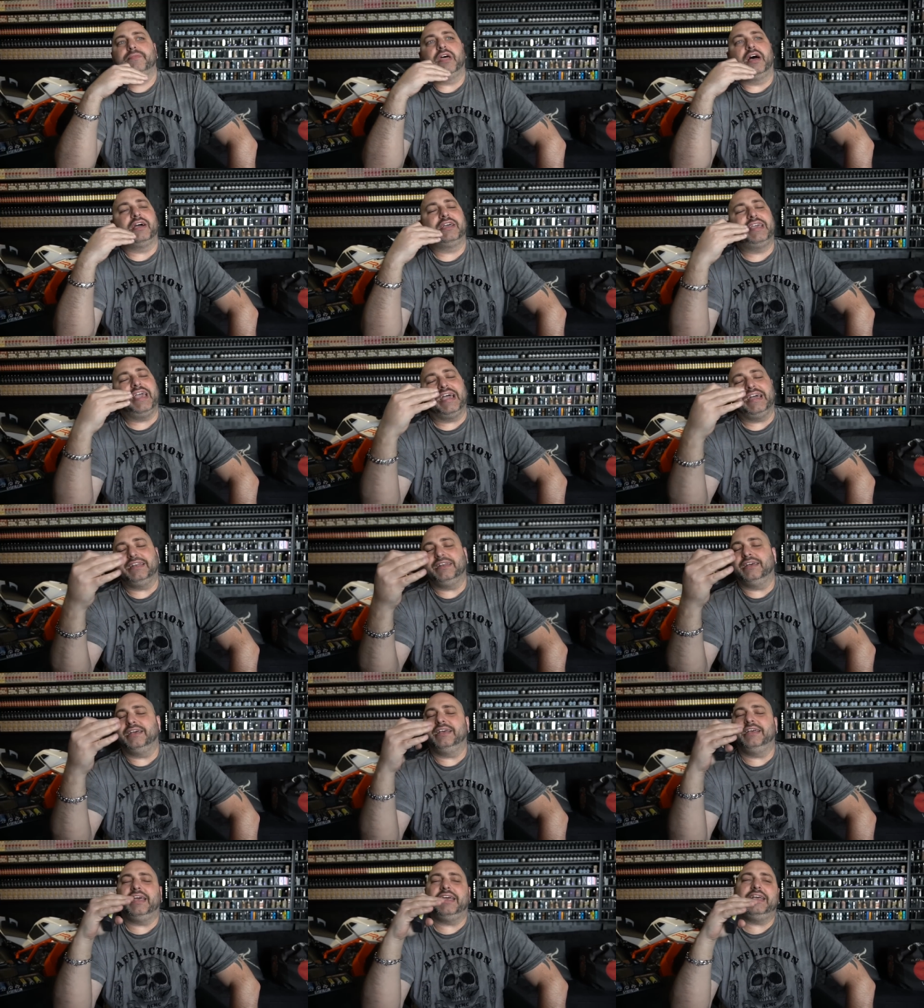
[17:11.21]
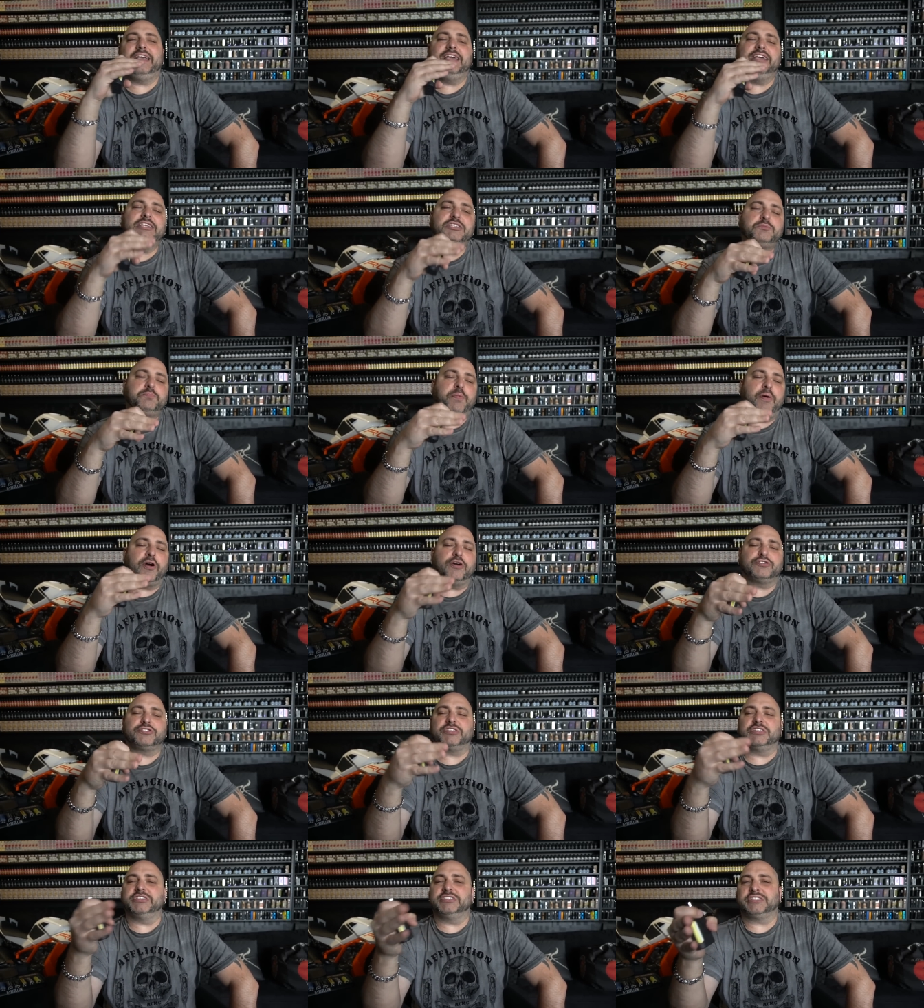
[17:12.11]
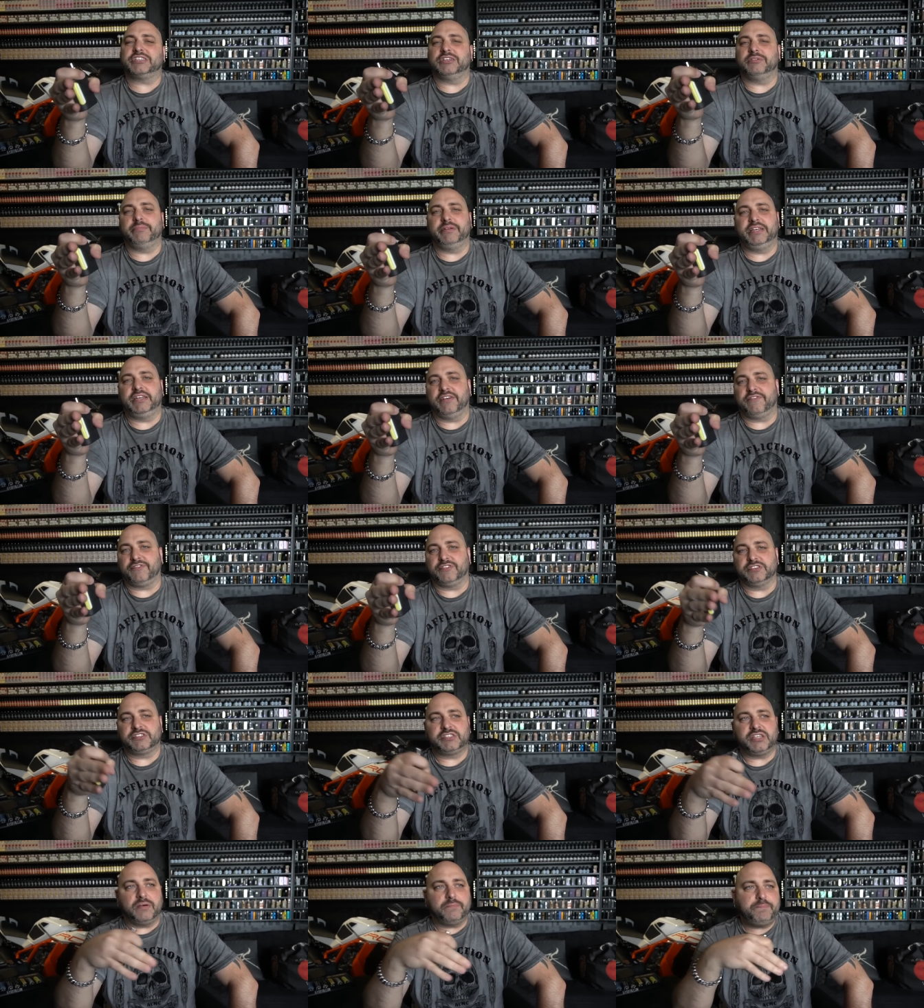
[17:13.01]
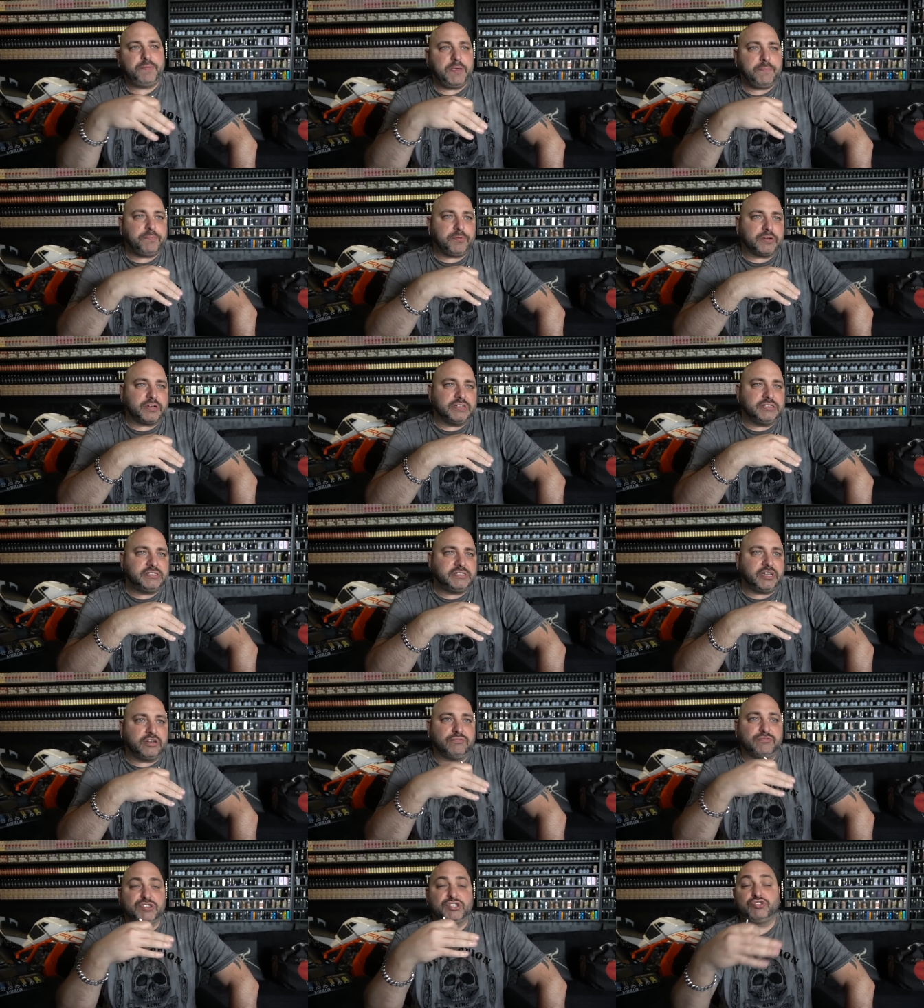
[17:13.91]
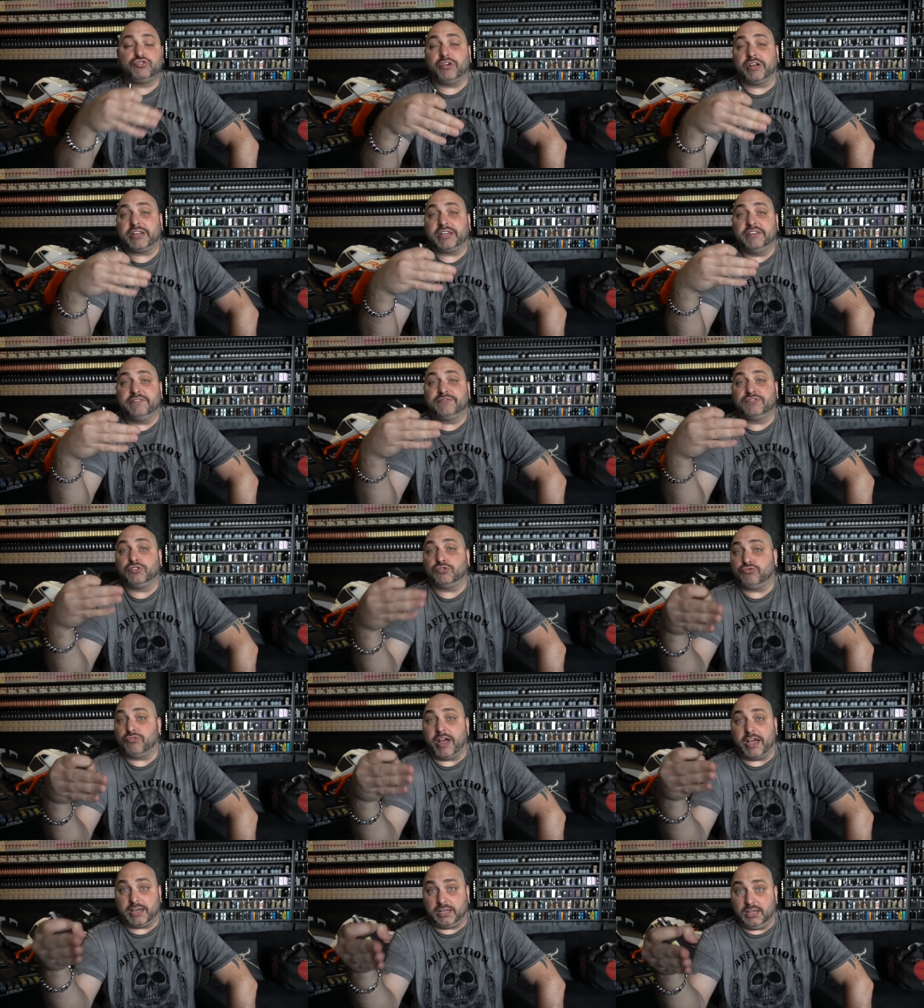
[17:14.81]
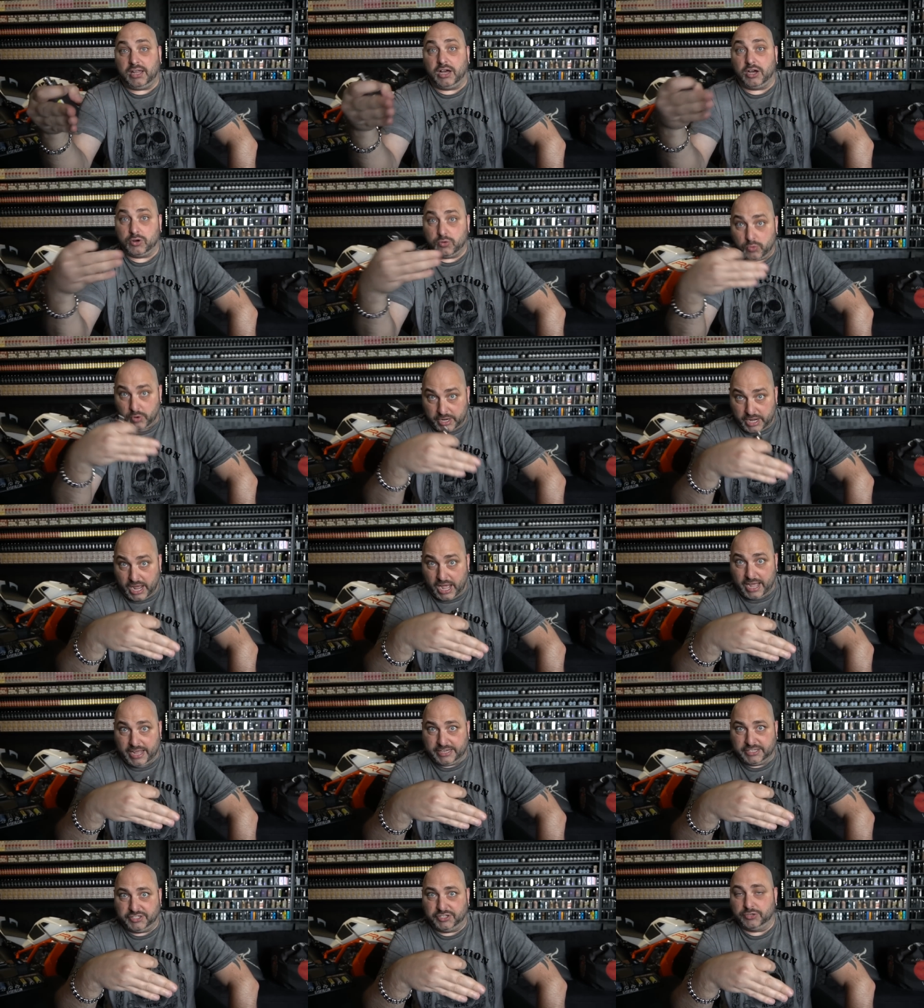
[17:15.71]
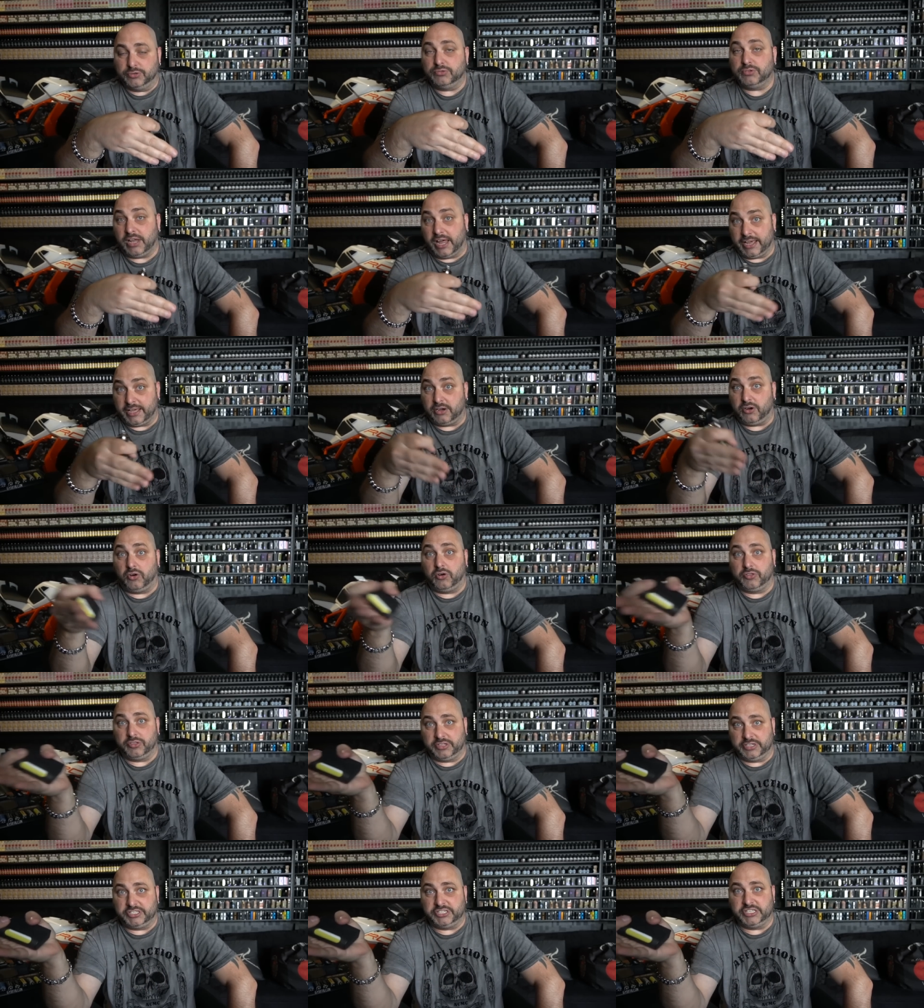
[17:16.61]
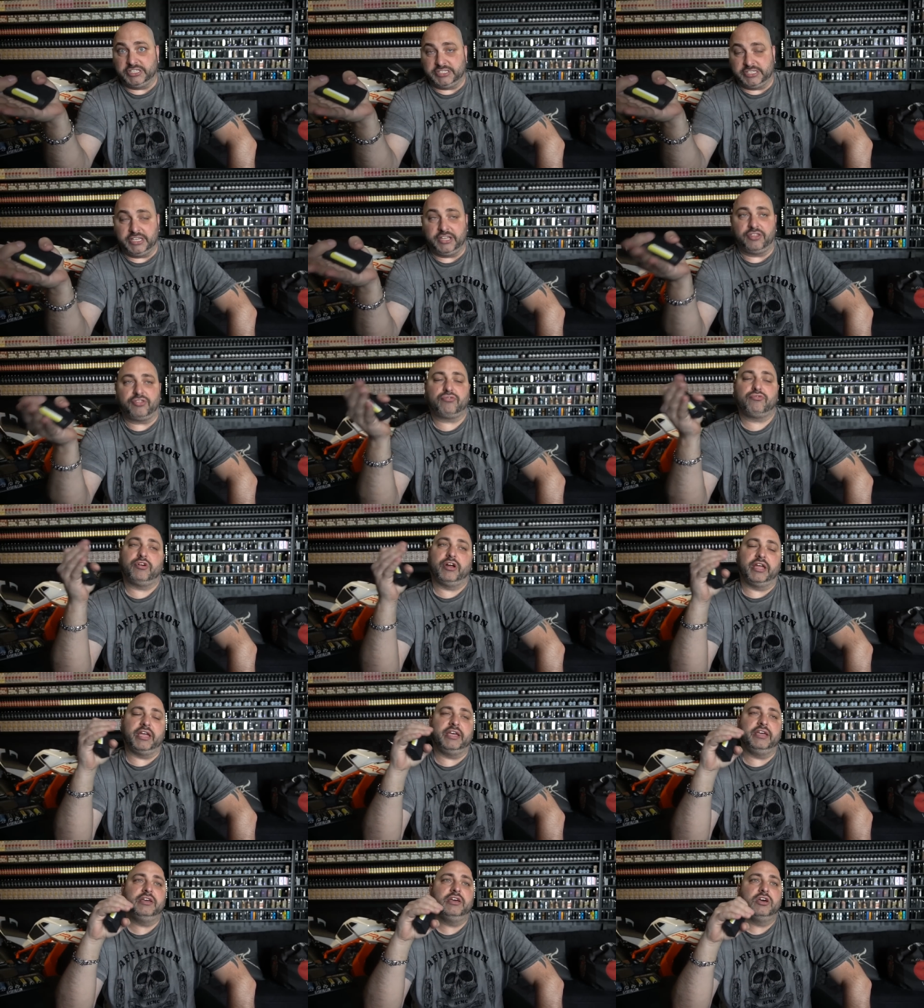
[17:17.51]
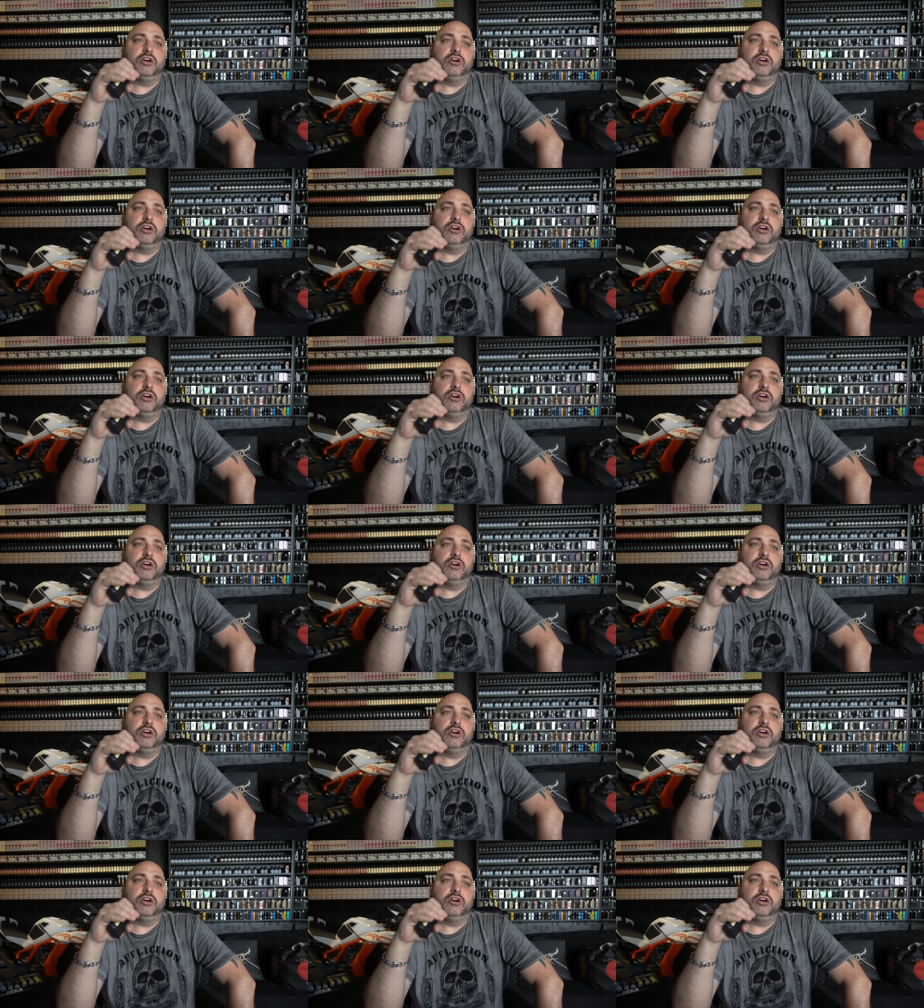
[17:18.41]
Again, each person is going to be different. Some people consider restrictive direct lung, what I do, like on the GT3